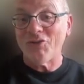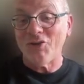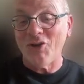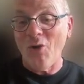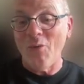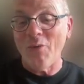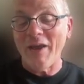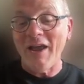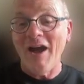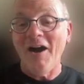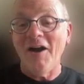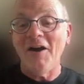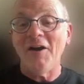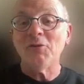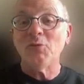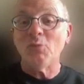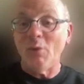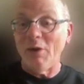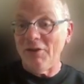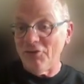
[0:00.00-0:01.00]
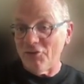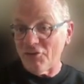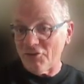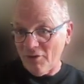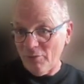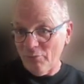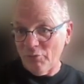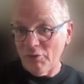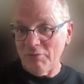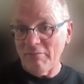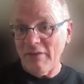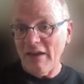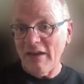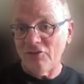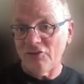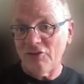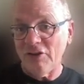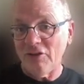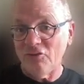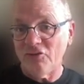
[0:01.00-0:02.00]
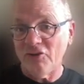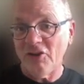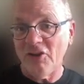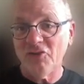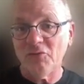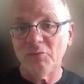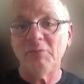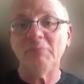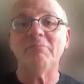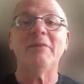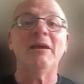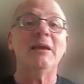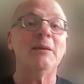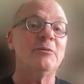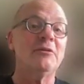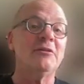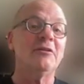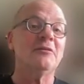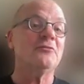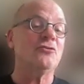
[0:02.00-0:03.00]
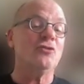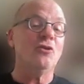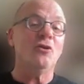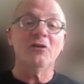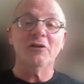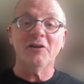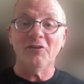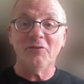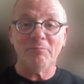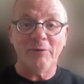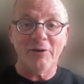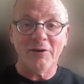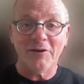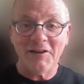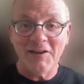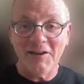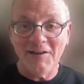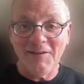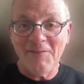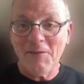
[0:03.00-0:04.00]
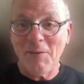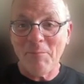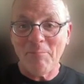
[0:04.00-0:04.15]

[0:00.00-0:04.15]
going on when someone makes their judgment. Maybe the dog is barking in the